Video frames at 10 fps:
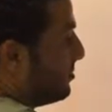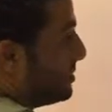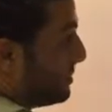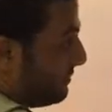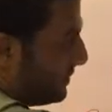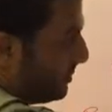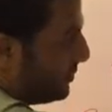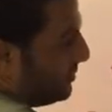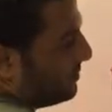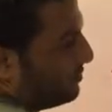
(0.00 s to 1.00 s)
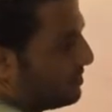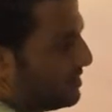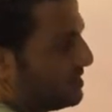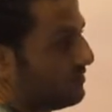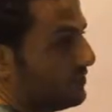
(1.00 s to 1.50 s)
B vapor, which
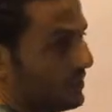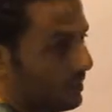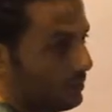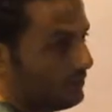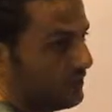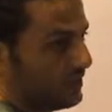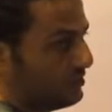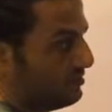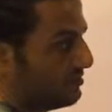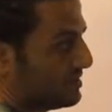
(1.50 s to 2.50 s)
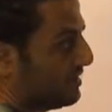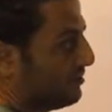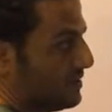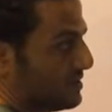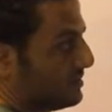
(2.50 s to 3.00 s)
is very low value.
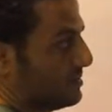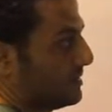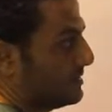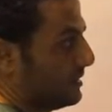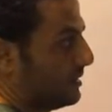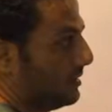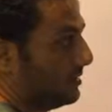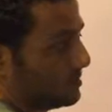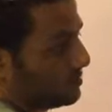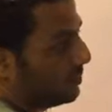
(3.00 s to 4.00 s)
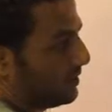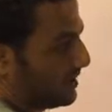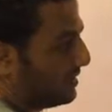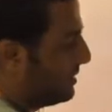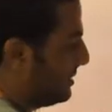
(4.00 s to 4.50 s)
Some mist just created, so we
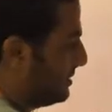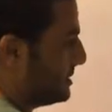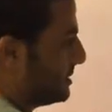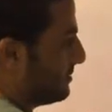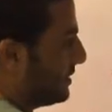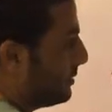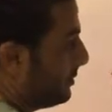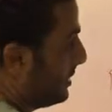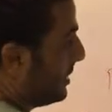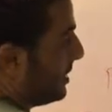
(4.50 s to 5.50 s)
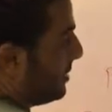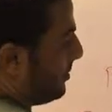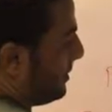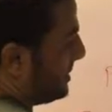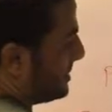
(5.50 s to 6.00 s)
can neglect this value,
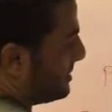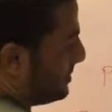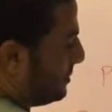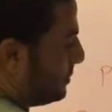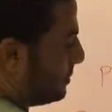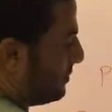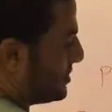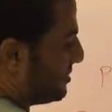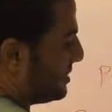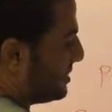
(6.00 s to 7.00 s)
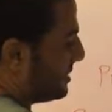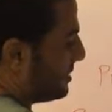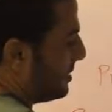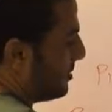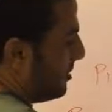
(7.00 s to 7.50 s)
plus rho of the
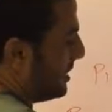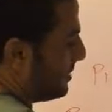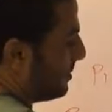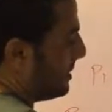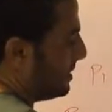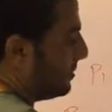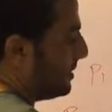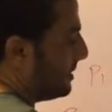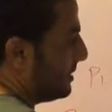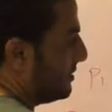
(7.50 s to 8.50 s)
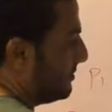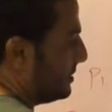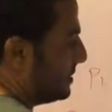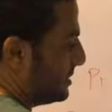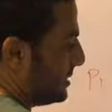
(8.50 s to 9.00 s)
mercury multiplied by
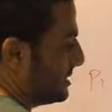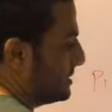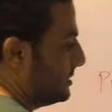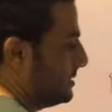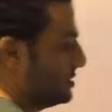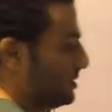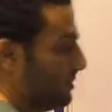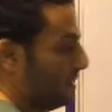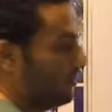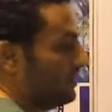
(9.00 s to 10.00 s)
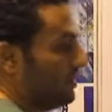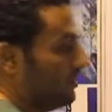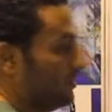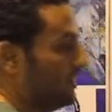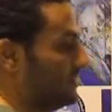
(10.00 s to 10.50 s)
gravitational acceleration
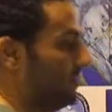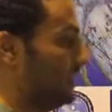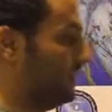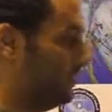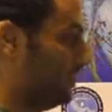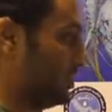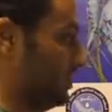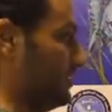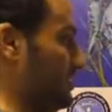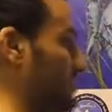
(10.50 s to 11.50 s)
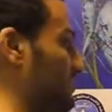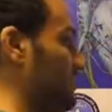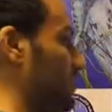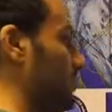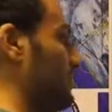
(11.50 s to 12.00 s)
multiplied by the height h. This
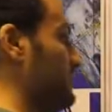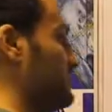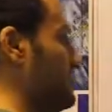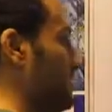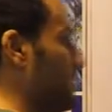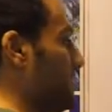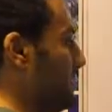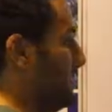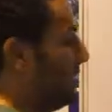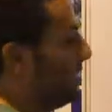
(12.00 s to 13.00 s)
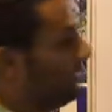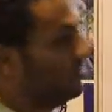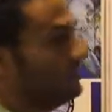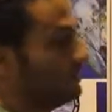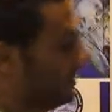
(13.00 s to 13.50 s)
value is neglected.